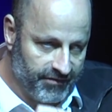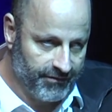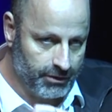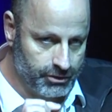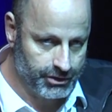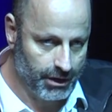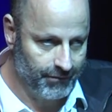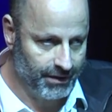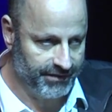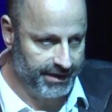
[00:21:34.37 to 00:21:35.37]
the fair
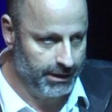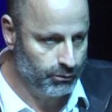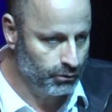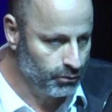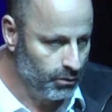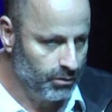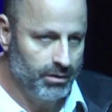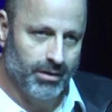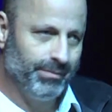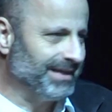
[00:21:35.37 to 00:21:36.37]
share of what they need to
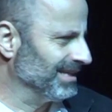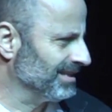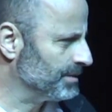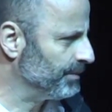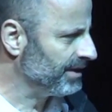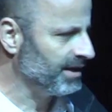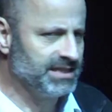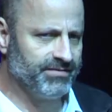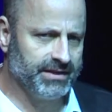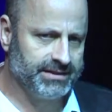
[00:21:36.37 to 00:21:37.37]
do. Basically
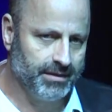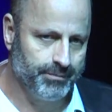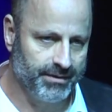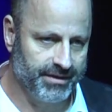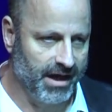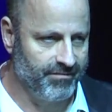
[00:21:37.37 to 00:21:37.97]
speaking, it's very simple.